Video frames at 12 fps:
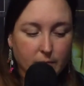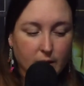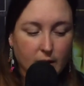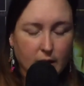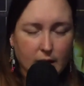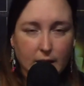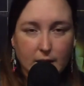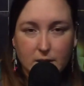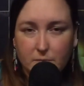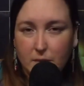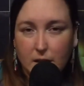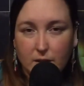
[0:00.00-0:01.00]
I can't
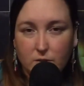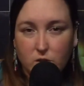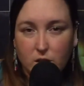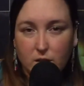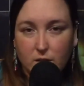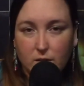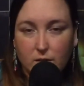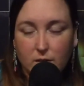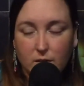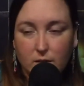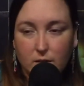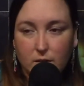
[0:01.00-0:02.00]
imagine
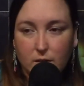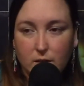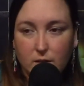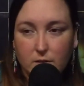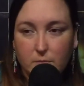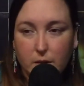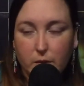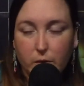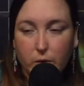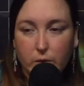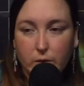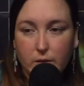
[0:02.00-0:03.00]
his
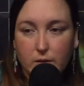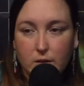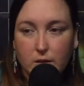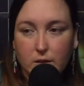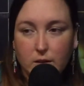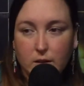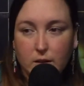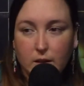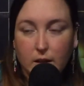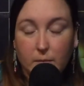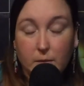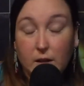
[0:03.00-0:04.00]
mother.
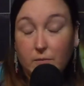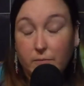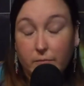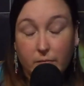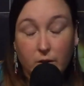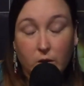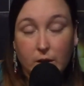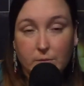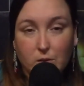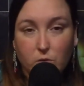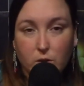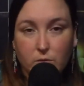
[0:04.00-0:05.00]
I mean, you're
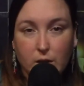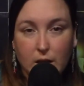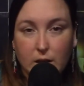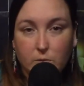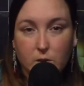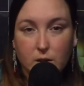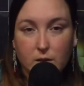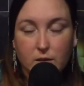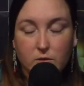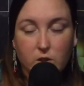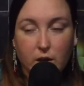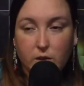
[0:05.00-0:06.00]
absolutely right. It would
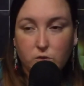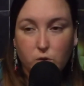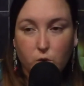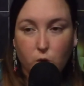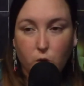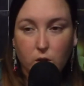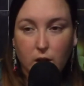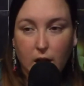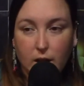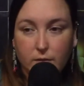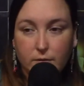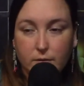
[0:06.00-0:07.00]
change your whole
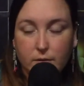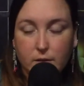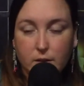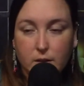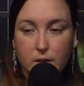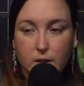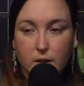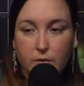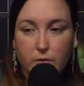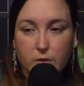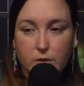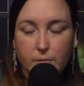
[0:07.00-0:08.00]
life
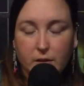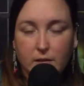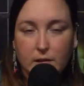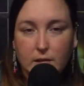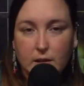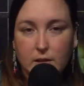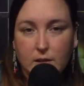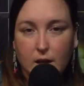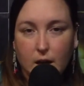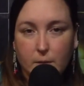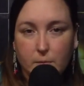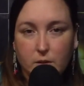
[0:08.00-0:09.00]
for something like that to
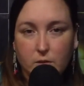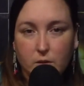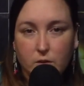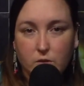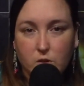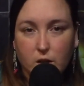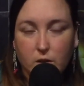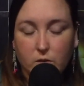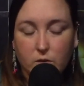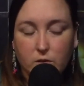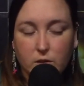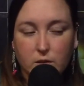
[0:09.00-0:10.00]
happen to your
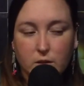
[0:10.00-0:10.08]
child.